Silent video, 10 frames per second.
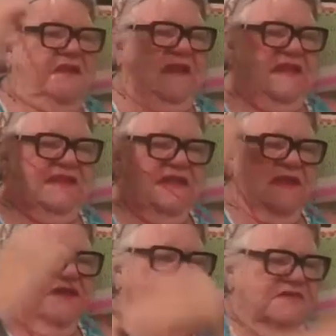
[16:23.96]
And then
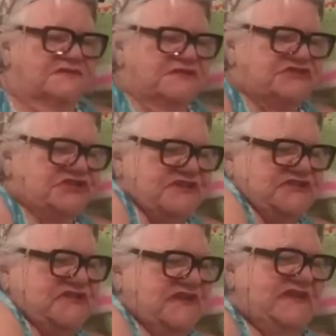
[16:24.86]
I talked to
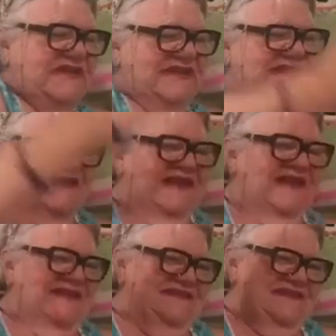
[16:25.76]
Gigi
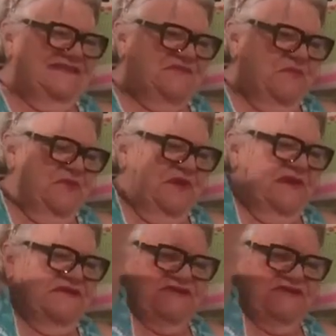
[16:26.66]
this morning.